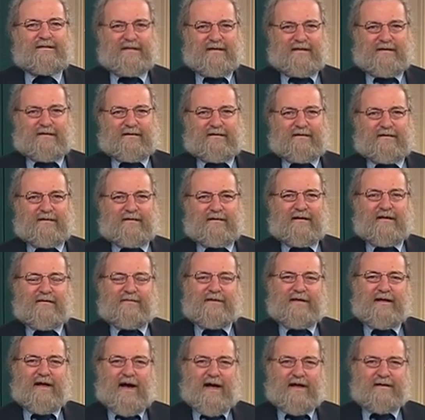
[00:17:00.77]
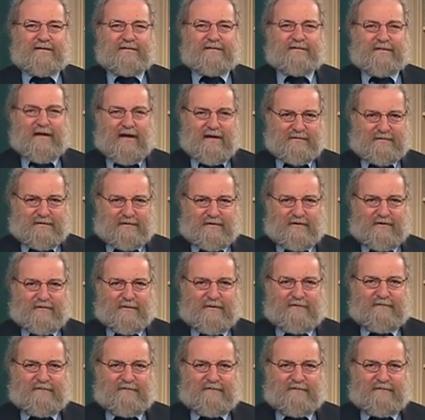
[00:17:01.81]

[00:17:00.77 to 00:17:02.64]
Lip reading: the Anasazi, who we